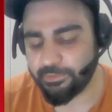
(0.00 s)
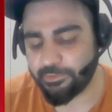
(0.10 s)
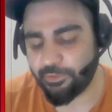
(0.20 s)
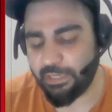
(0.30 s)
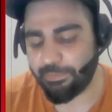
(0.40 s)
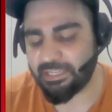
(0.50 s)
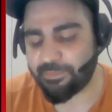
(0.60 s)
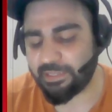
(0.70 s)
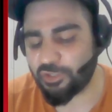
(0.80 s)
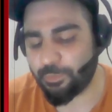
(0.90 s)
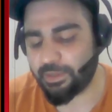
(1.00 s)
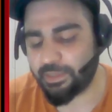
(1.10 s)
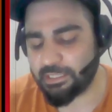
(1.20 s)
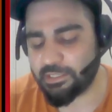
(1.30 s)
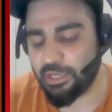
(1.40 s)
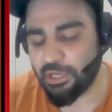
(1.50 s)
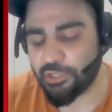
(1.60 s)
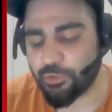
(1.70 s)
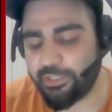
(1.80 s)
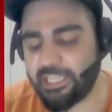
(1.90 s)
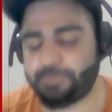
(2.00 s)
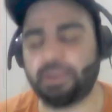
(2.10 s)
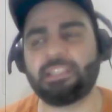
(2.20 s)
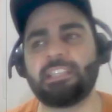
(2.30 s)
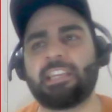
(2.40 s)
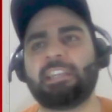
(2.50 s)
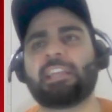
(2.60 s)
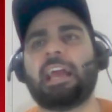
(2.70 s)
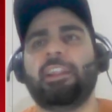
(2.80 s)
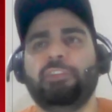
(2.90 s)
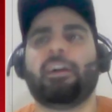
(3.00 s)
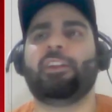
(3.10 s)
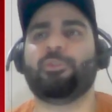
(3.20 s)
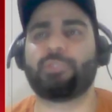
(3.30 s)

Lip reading: Image is bunch of pixels. So these pixels can take any values.